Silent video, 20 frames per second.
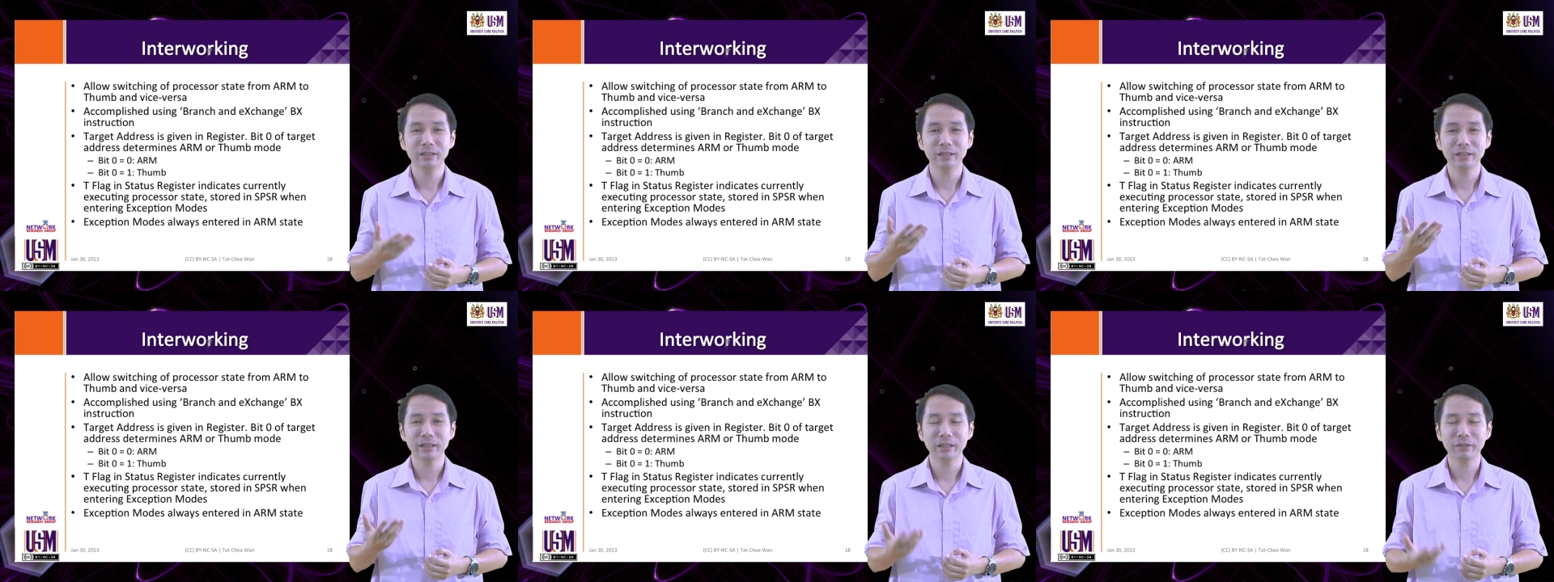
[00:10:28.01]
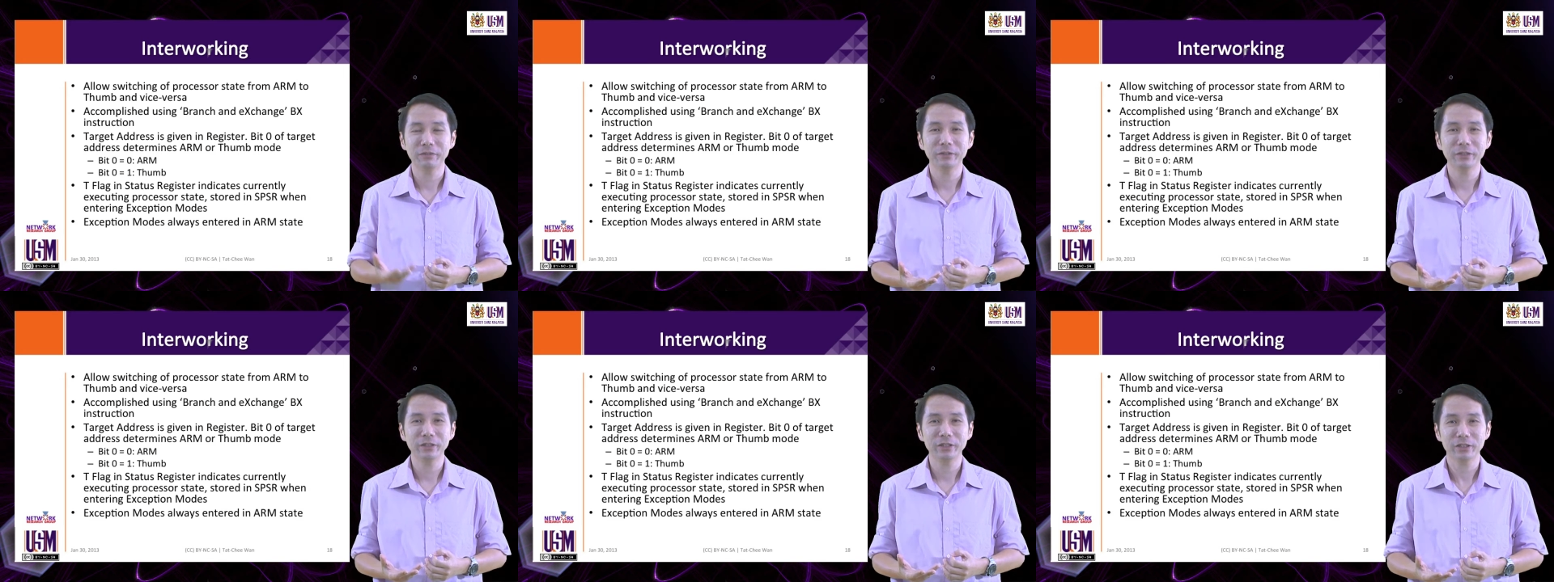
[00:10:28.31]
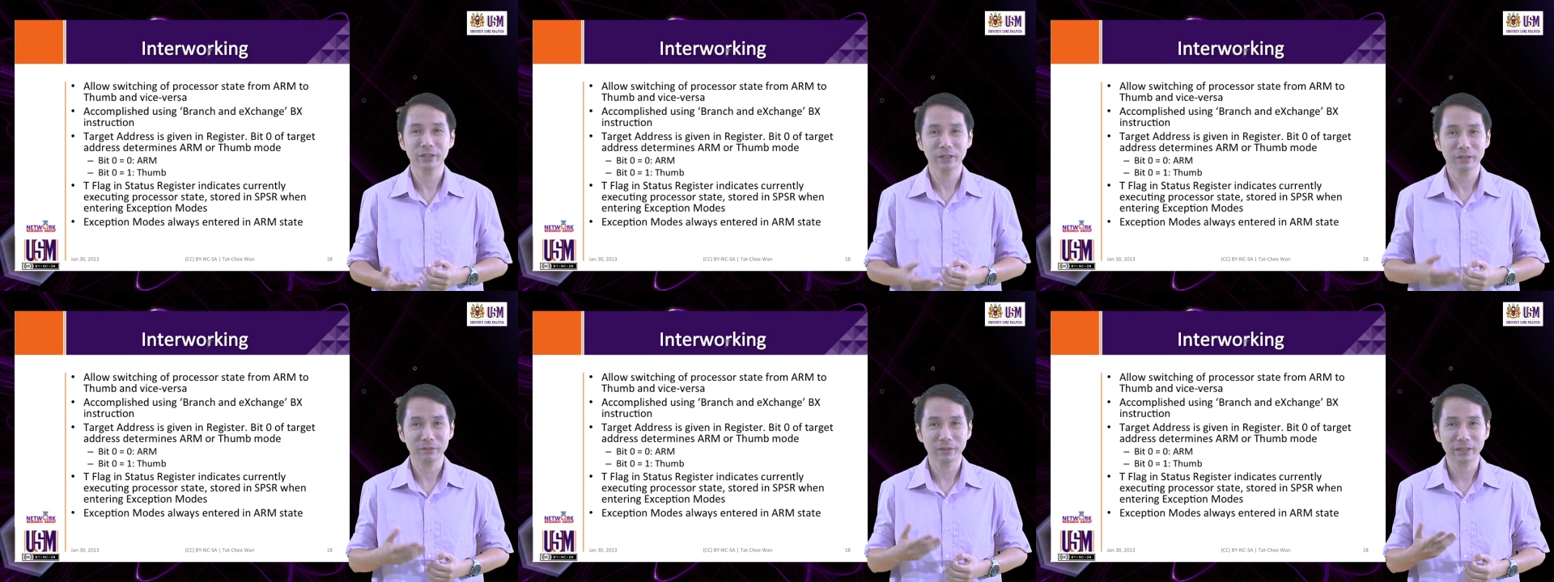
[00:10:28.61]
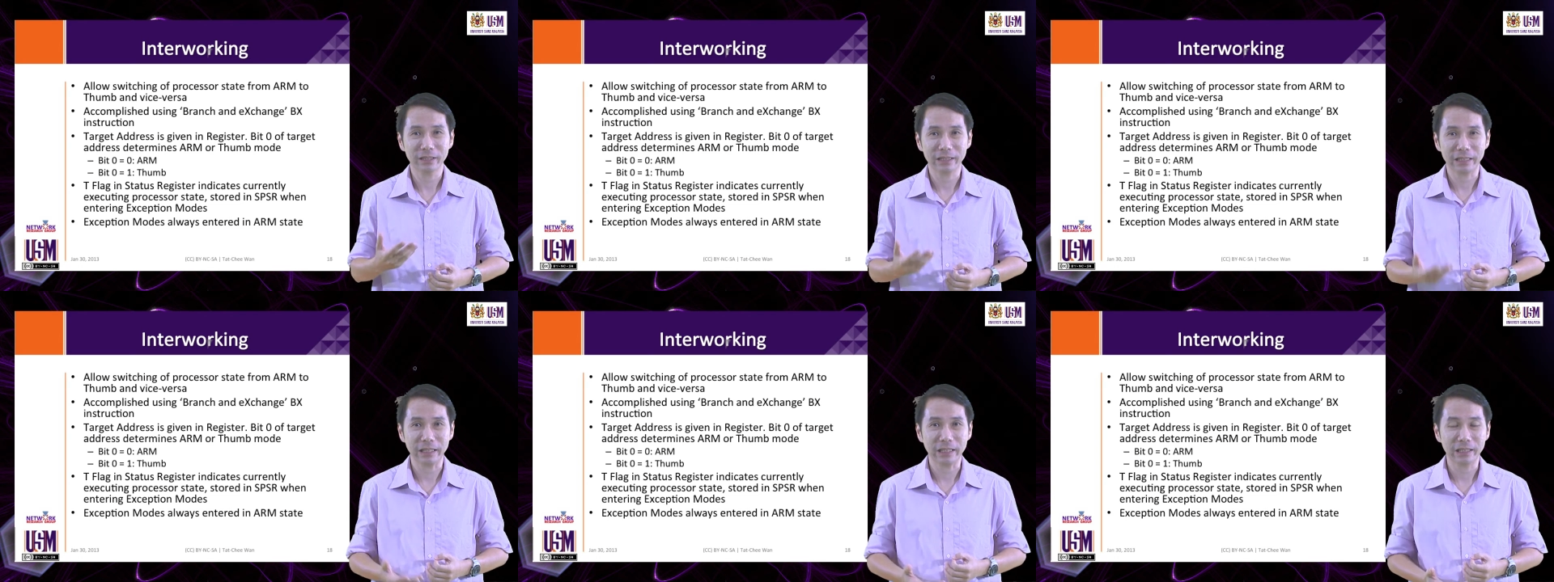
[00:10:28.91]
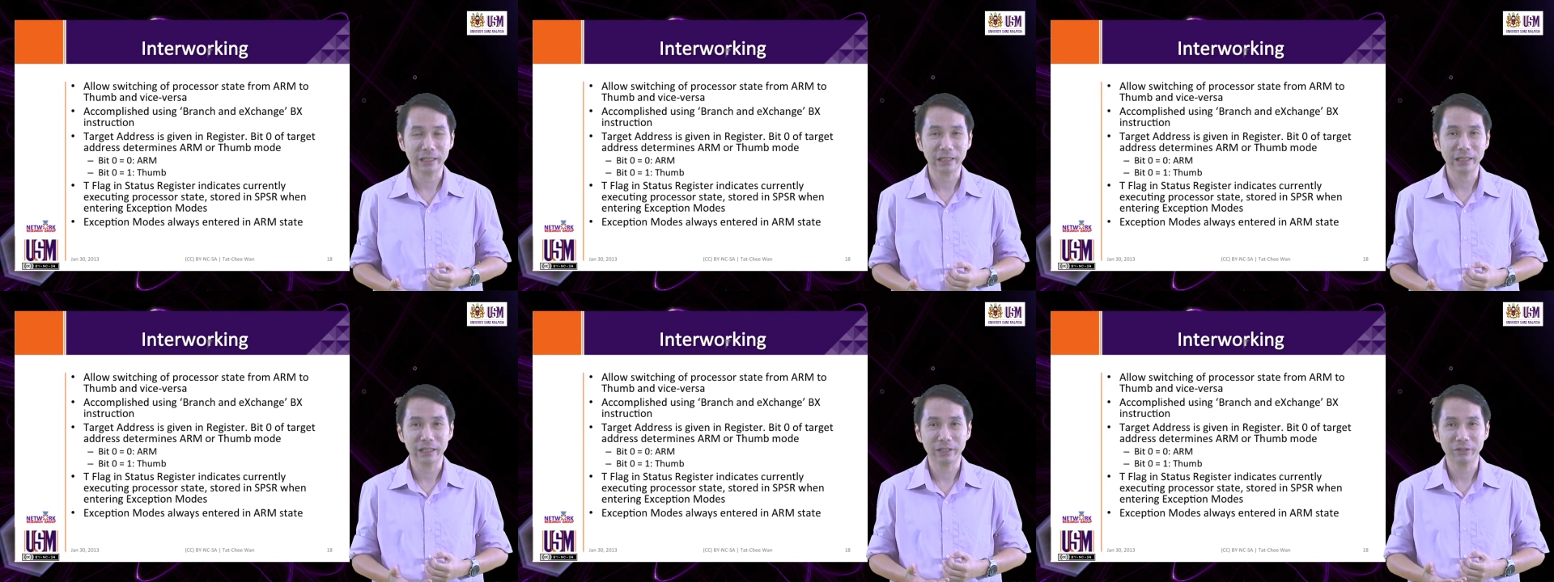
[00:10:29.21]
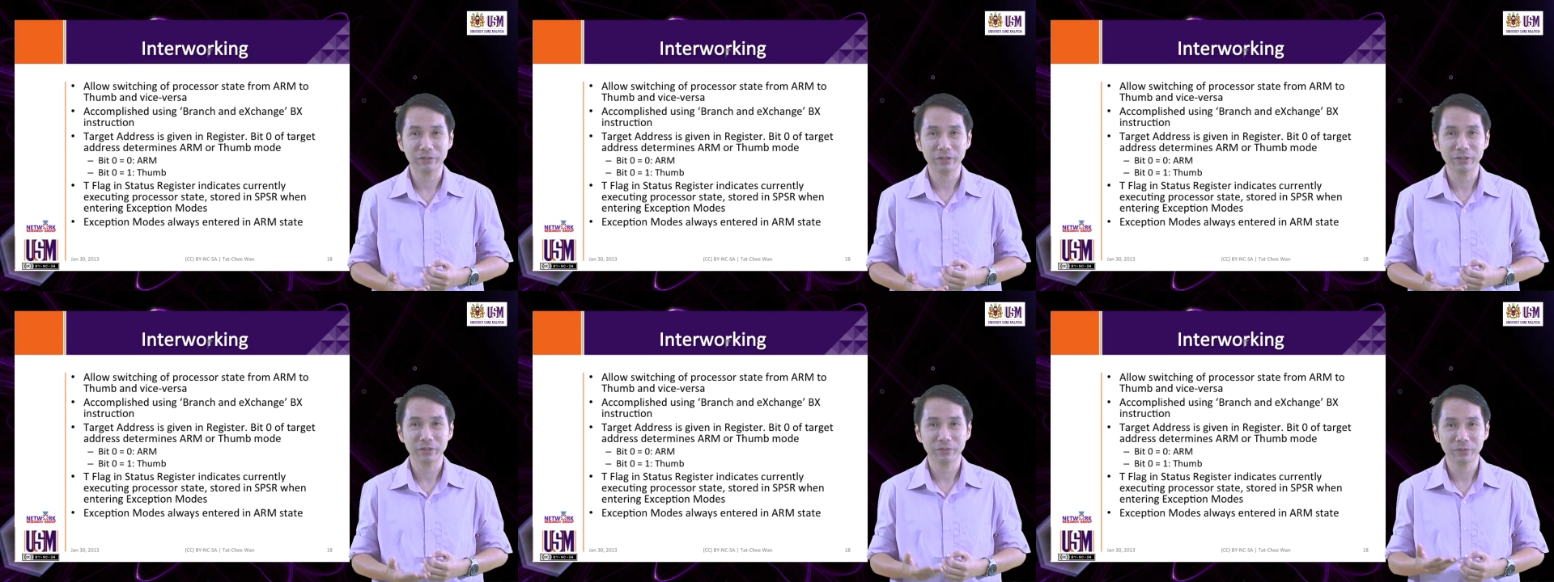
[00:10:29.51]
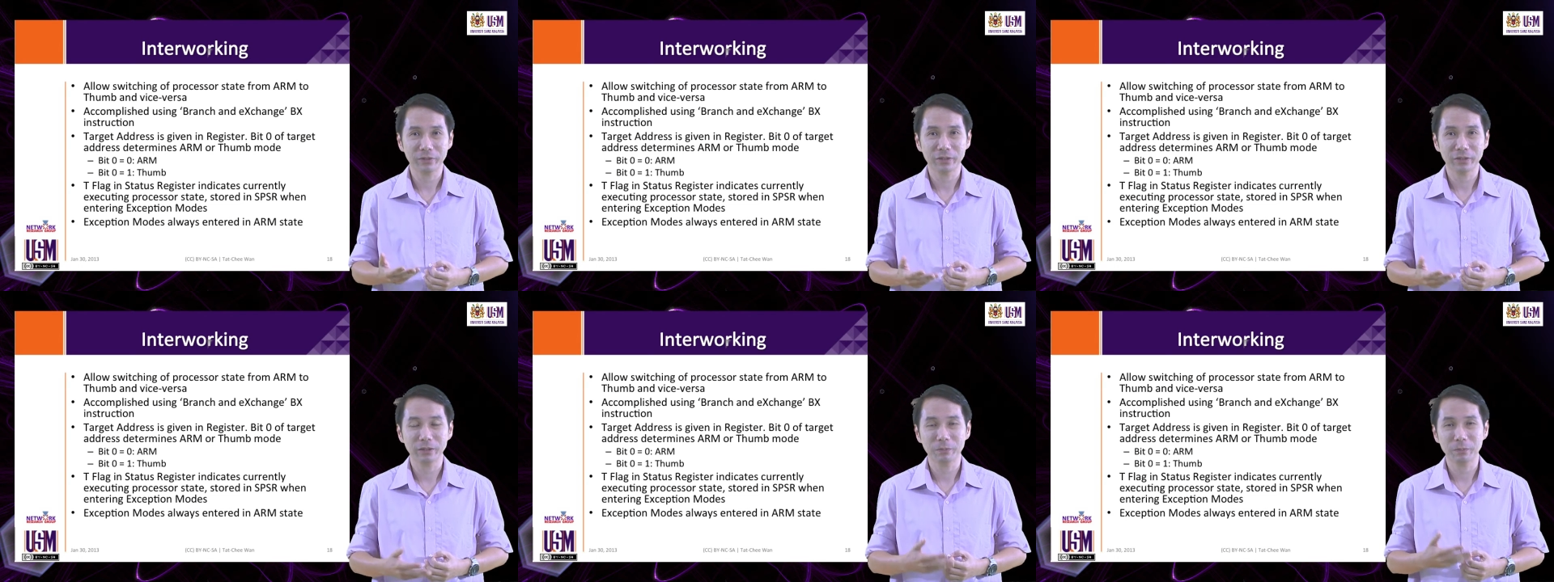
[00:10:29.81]
definition of the target address
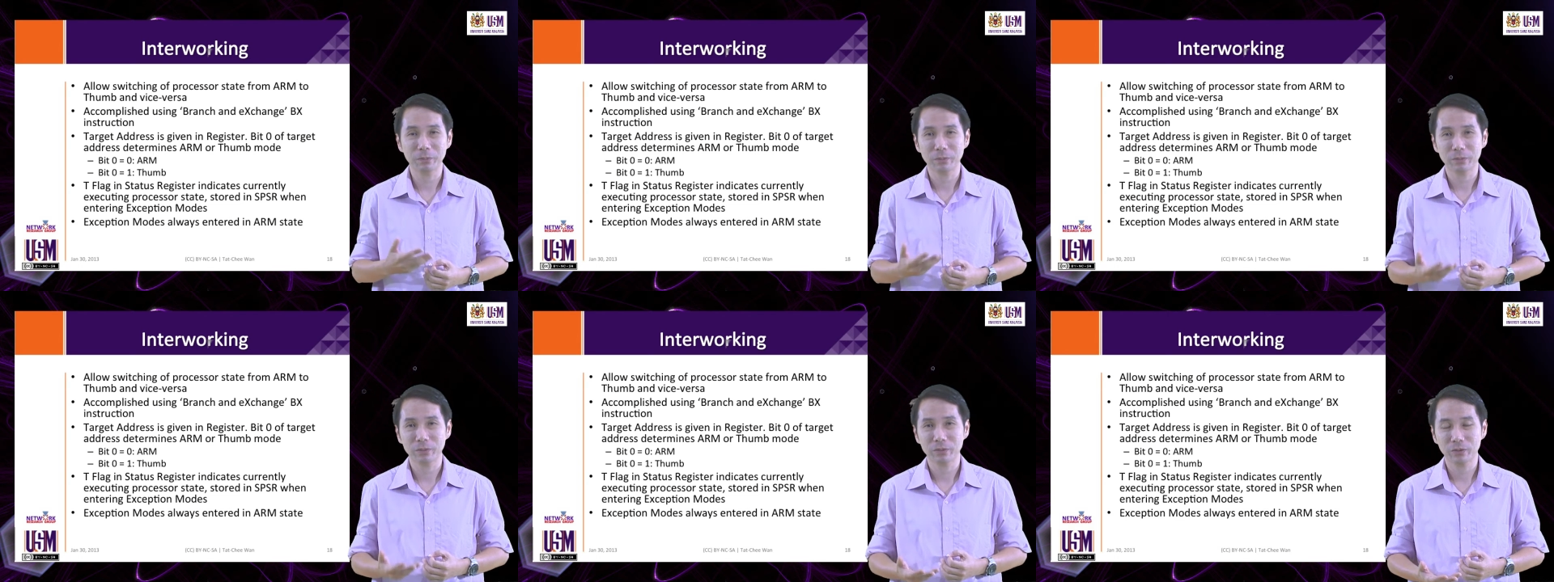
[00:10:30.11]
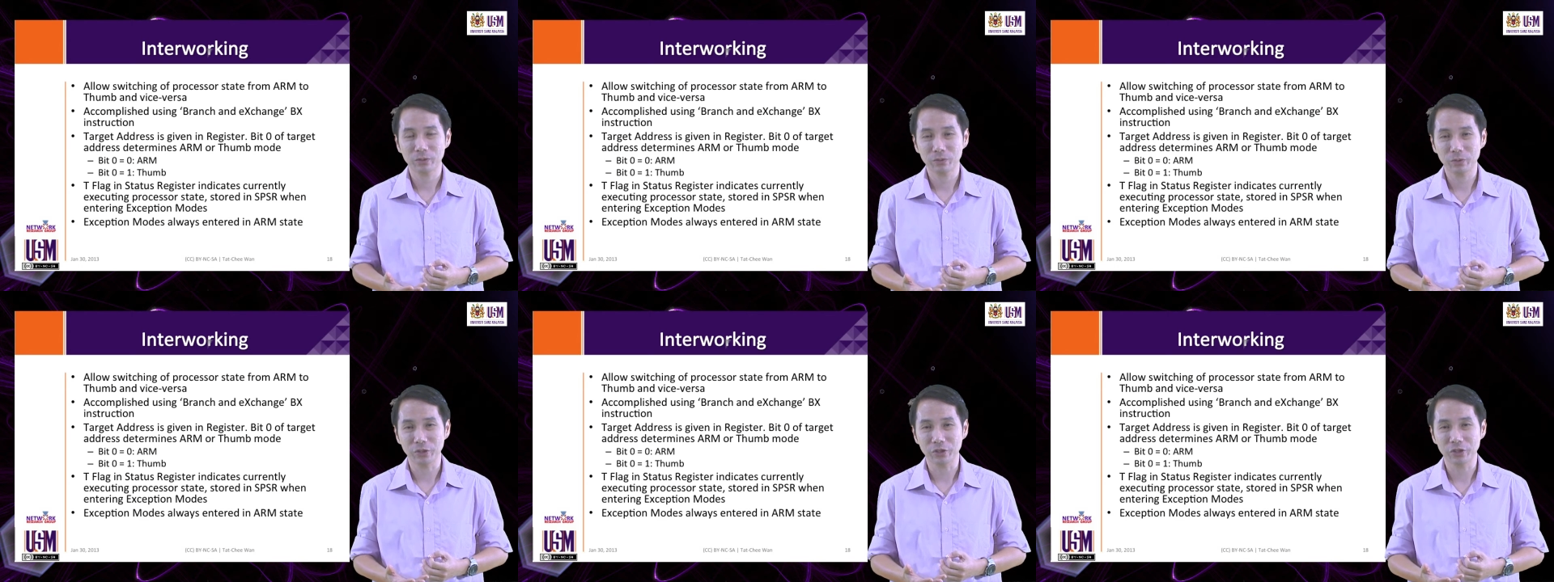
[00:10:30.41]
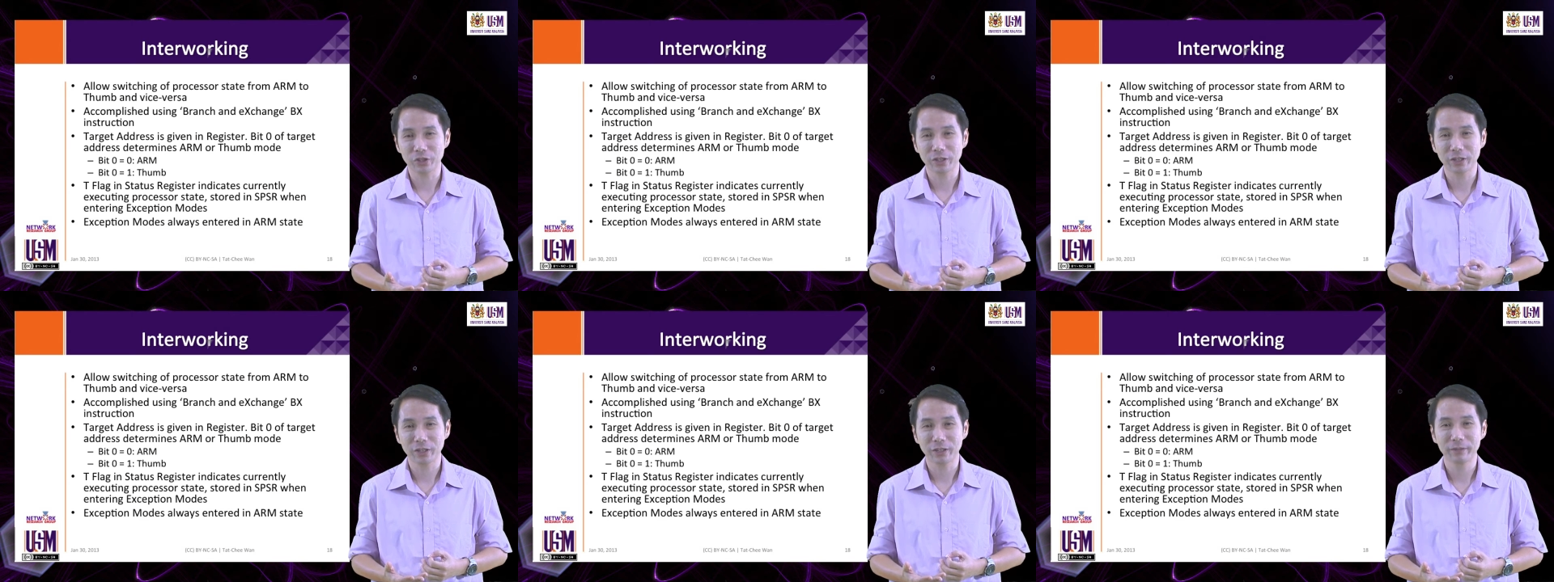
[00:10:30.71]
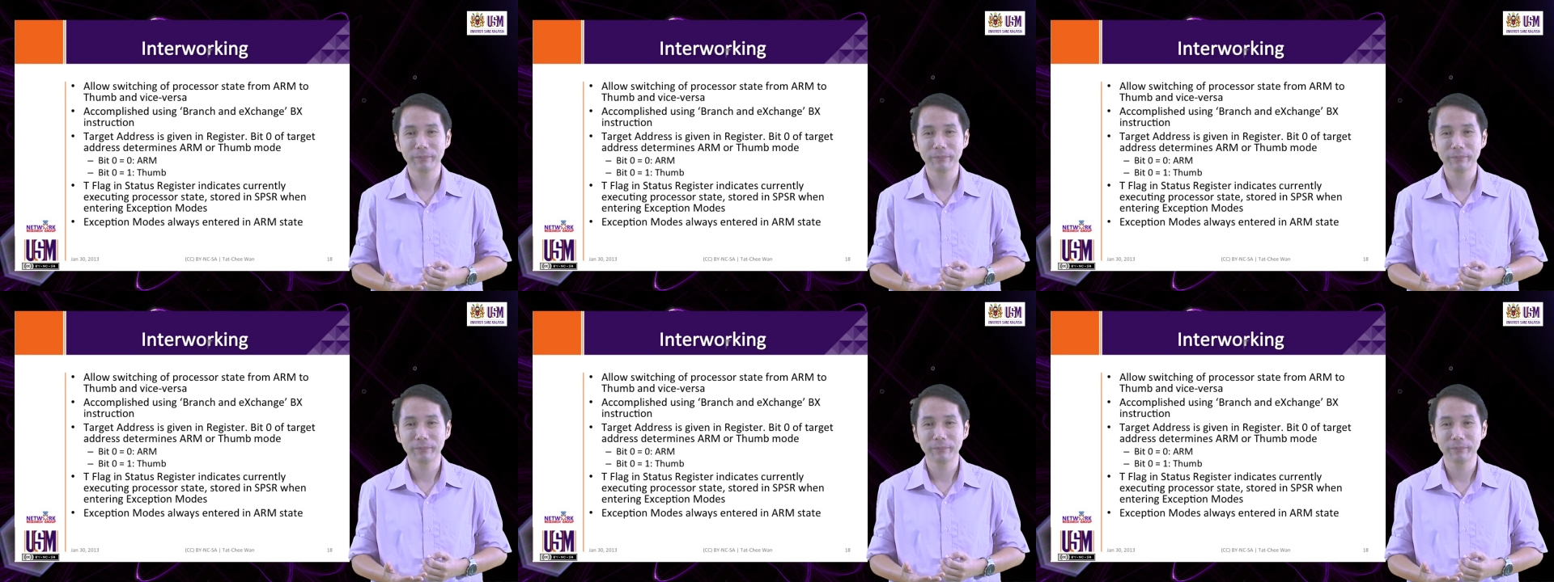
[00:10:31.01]
for the switch.